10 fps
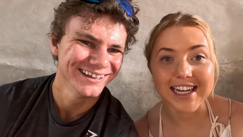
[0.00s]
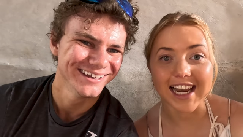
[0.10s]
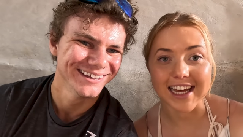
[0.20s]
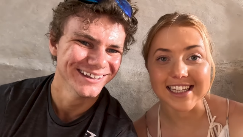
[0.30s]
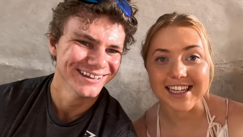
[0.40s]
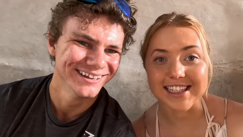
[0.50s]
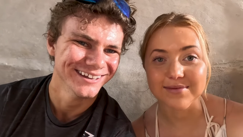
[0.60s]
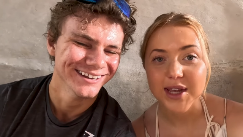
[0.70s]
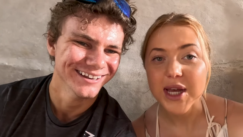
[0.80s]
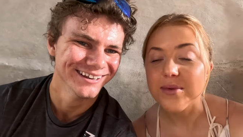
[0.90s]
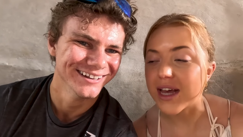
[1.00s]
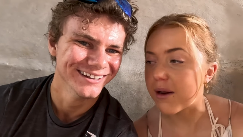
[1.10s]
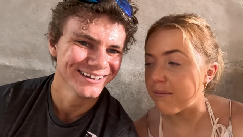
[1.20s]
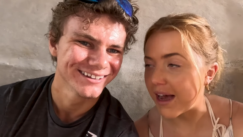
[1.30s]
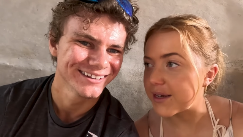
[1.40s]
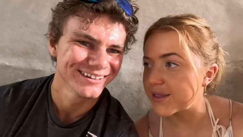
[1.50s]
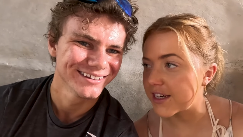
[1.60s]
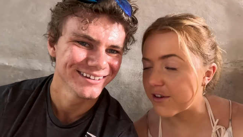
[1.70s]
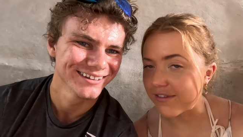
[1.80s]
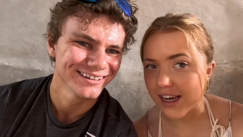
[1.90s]
Speaker 1: really lagging. We had a mouse
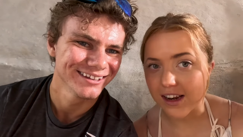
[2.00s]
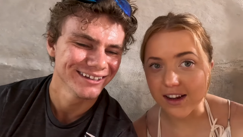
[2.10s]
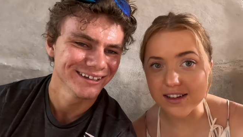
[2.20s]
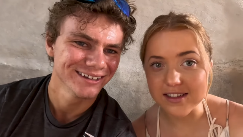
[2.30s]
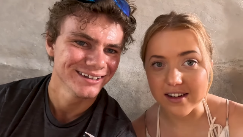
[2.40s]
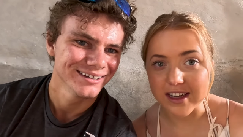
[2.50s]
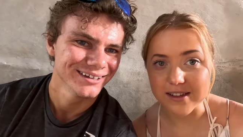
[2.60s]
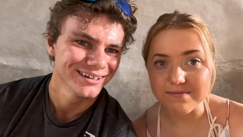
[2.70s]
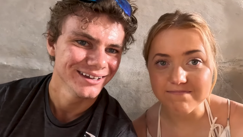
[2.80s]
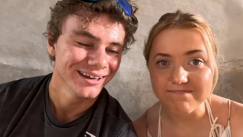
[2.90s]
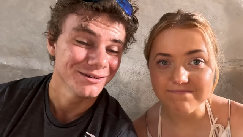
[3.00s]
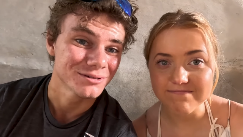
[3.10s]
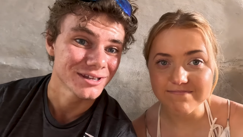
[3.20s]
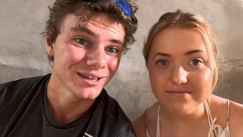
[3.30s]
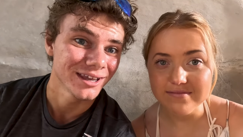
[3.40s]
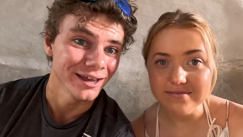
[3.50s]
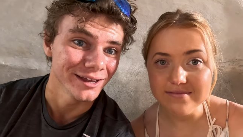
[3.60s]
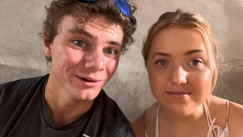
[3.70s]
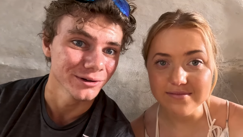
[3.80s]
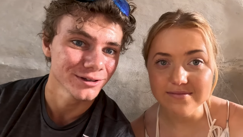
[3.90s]
in our villa last night.
Speaker 2: It was
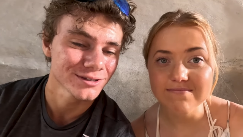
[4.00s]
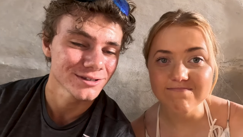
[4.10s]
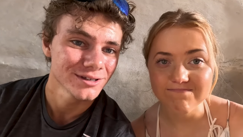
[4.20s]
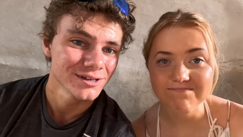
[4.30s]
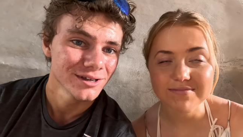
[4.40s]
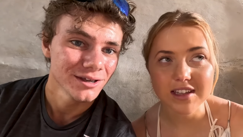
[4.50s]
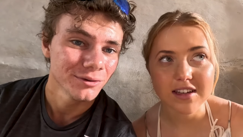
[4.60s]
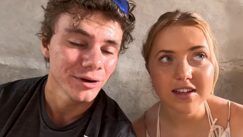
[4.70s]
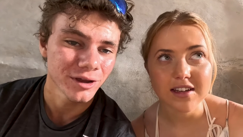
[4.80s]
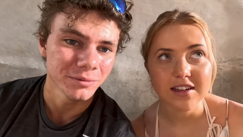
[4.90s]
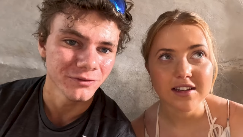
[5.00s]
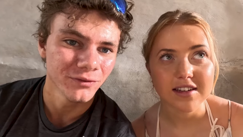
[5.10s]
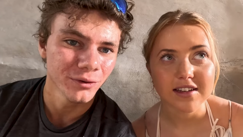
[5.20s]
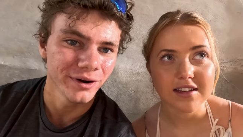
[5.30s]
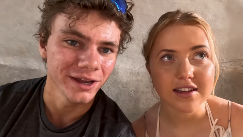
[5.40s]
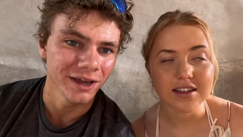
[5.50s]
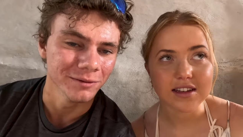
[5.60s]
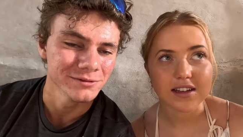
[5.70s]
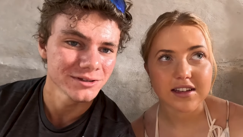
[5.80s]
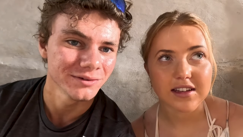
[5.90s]
chaos. Woke up at 4 a.m.
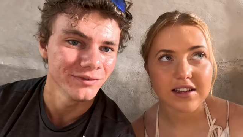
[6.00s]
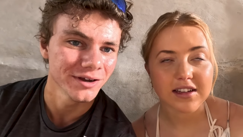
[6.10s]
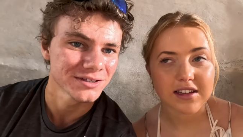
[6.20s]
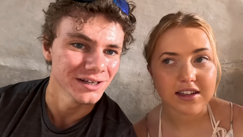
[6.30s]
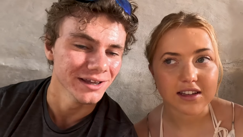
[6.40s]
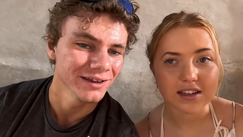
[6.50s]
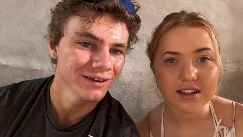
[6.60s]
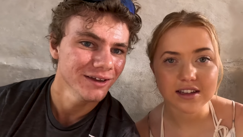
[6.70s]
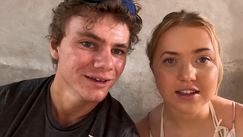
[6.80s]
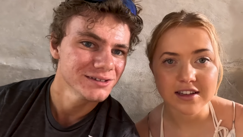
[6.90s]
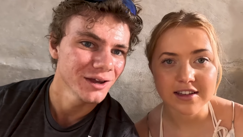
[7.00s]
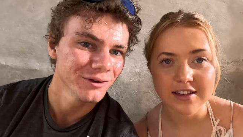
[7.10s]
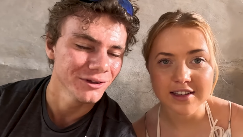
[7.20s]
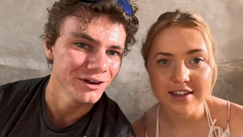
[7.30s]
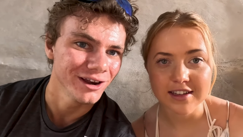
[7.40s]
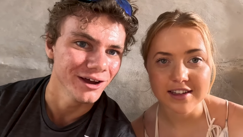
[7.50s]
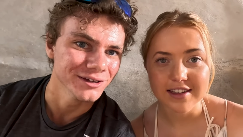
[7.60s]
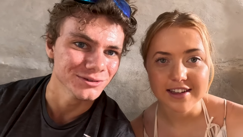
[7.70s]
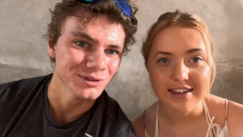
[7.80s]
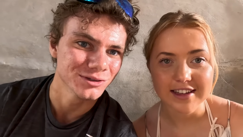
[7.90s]
Some rustling. Turned on the
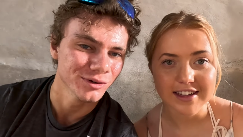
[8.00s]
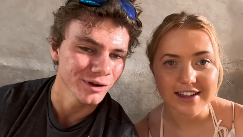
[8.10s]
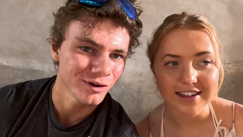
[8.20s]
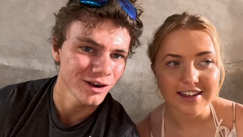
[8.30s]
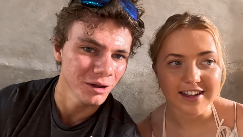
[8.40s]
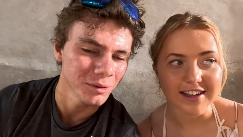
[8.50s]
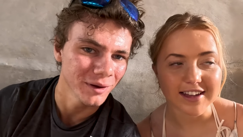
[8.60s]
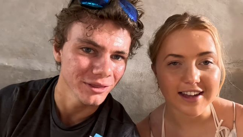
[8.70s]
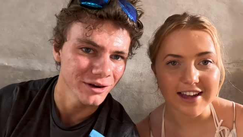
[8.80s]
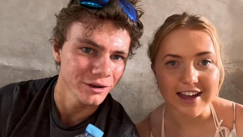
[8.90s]
lights. We saw it climb out the